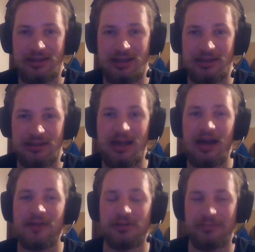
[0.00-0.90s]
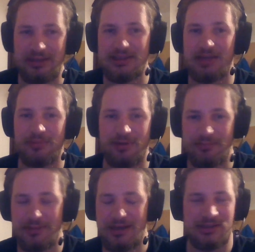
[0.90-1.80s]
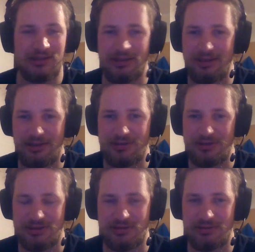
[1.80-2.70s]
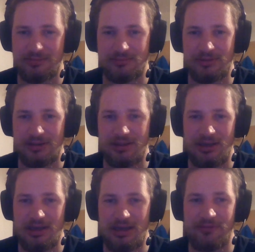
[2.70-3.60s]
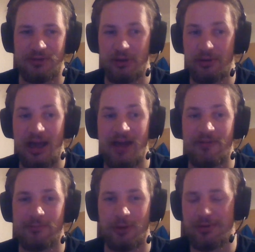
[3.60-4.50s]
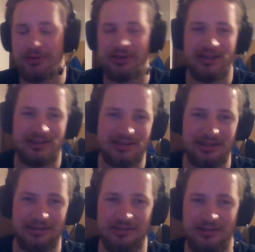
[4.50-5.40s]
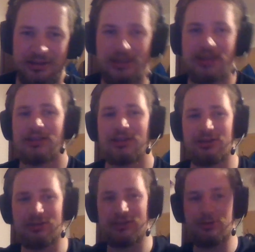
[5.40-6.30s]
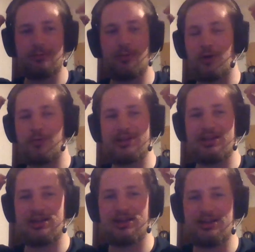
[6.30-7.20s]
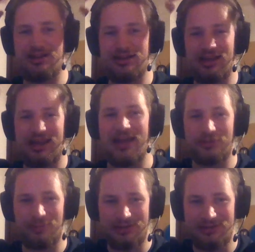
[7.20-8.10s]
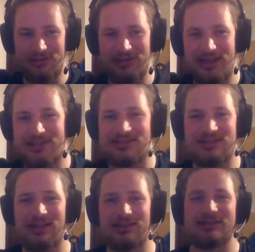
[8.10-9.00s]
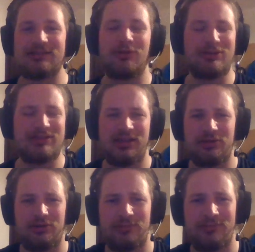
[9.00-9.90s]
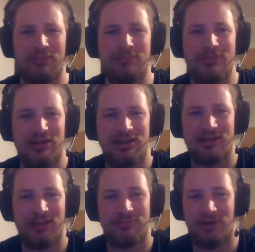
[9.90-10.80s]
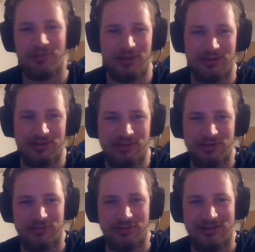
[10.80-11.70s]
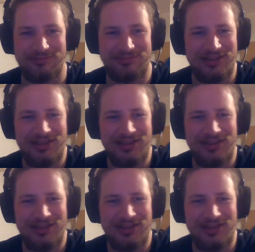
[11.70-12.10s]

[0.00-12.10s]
And then after midsummer, basically just if you don't have proper nets and like you walk with a hat with the nets, like it's almost like you're a beekeeper, but you are